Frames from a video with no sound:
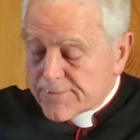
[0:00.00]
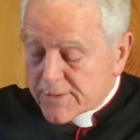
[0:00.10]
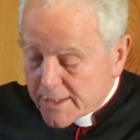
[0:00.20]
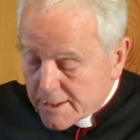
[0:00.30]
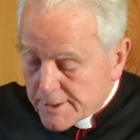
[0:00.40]

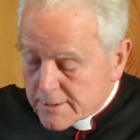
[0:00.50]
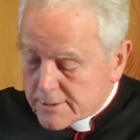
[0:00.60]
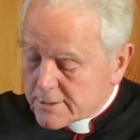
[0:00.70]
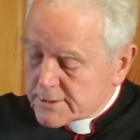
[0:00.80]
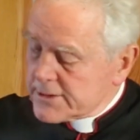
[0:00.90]
Forget about
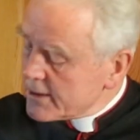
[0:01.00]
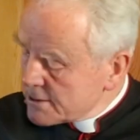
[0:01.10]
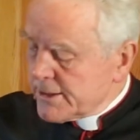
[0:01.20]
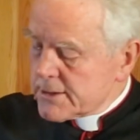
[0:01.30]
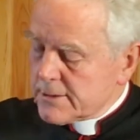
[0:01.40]
doctrine.
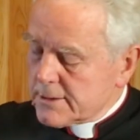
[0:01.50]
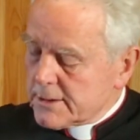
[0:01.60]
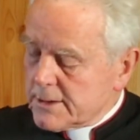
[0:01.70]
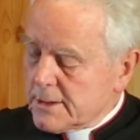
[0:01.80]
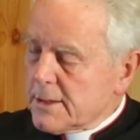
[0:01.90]
That's
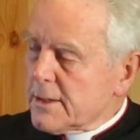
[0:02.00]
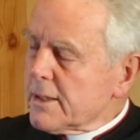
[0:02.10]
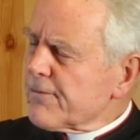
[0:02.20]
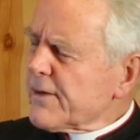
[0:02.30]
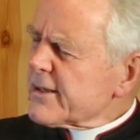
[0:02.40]
Masonry.
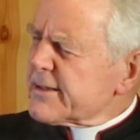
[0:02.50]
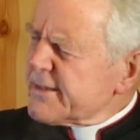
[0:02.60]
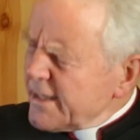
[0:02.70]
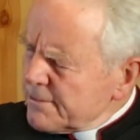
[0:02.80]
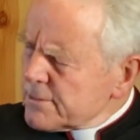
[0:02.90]
In fact,
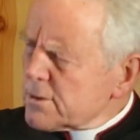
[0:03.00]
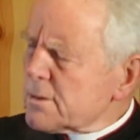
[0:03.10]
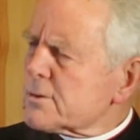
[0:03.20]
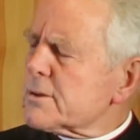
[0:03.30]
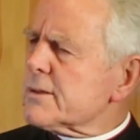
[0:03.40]
damn
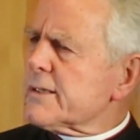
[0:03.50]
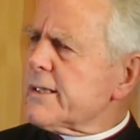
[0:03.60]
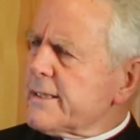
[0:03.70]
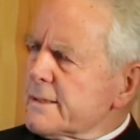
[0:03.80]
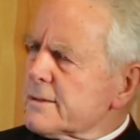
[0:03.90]
doctrine.
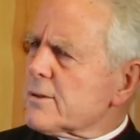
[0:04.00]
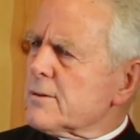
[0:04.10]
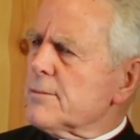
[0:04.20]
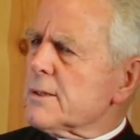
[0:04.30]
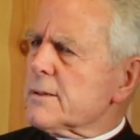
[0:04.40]
They hate
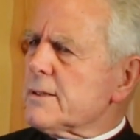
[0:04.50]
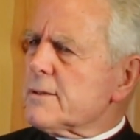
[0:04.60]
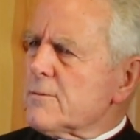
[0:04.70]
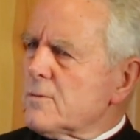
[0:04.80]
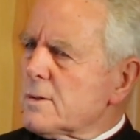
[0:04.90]
dogma. They
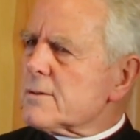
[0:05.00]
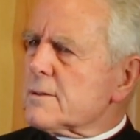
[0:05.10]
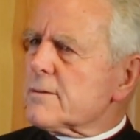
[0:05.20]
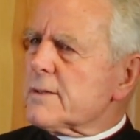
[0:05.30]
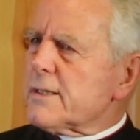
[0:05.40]
don't want
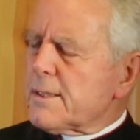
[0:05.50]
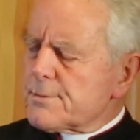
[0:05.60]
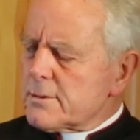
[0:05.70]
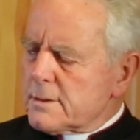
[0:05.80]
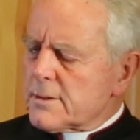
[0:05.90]
dogma. They
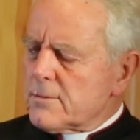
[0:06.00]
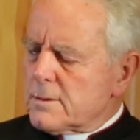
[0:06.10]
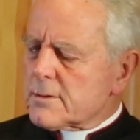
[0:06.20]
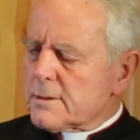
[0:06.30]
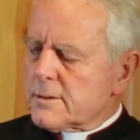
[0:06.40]
absolutely don't
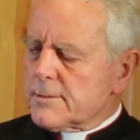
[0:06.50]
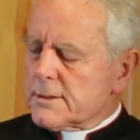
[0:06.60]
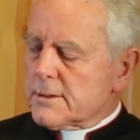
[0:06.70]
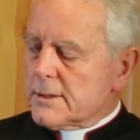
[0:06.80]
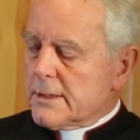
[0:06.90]
want
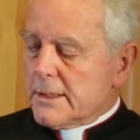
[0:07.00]
dogma.